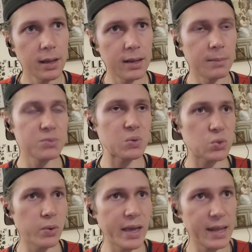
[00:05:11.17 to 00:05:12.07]
and I'm supposed
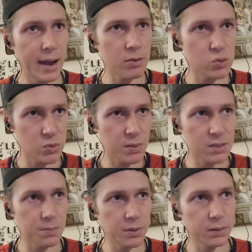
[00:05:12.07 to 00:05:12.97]
to do 8 hours of
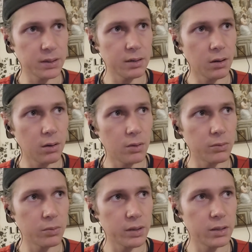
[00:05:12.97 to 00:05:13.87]
responsibility
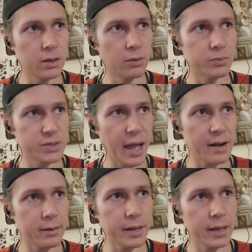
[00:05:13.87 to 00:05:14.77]
on, you know,
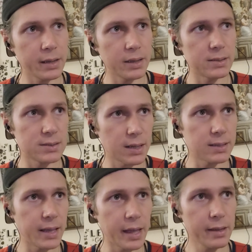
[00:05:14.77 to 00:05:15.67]
Saturday and
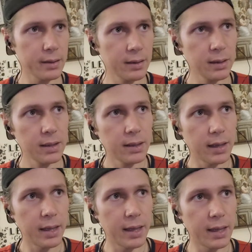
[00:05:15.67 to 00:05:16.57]
Sunday,
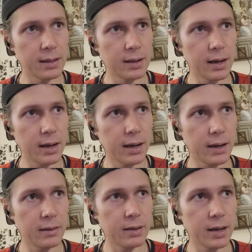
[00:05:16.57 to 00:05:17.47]
and
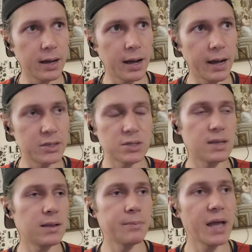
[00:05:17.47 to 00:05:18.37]
I just
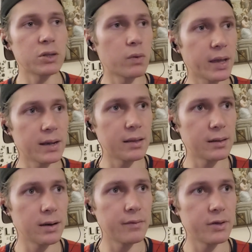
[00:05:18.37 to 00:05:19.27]
ended up not doing any
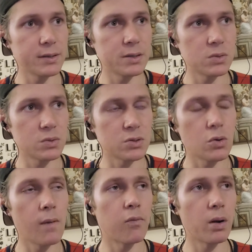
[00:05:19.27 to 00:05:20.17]
of it because it was
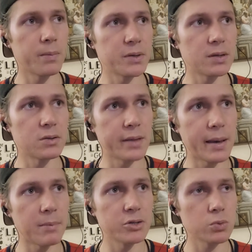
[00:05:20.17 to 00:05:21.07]
too overwhelming to do
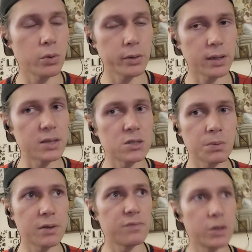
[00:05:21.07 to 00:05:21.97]
that much work, and I just
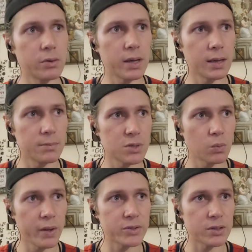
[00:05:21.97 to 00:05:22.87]
played video games
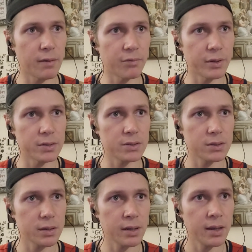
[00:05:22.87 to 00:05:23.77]
and watched Netflix
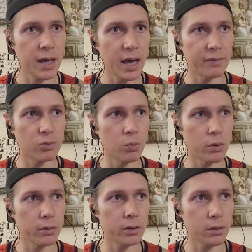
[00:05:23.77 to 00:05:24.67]
after
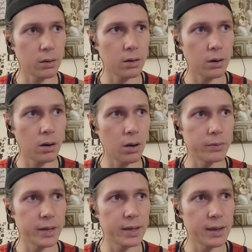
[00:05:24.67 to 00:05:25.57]
work all
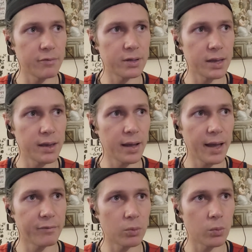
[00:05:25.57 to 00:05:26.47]
day, every day
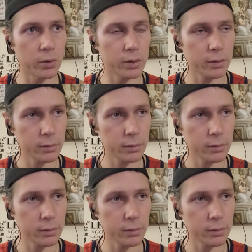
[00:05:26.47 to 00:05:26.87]
after work.